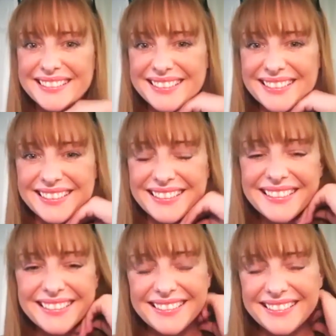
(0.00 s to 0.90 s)
Yeah.
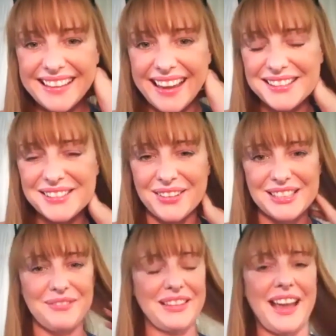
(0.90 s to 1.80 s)
Yeah, it's not
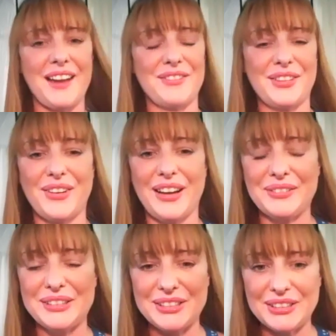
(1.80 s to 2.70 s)
something I ever thought I
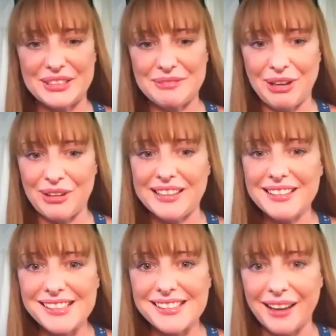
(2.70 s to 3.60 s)
would do, to be
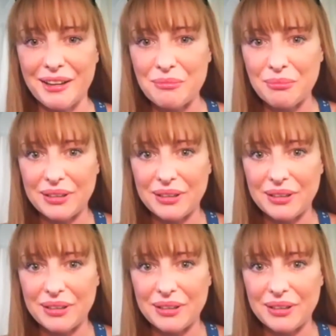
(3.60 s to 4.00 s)
honest.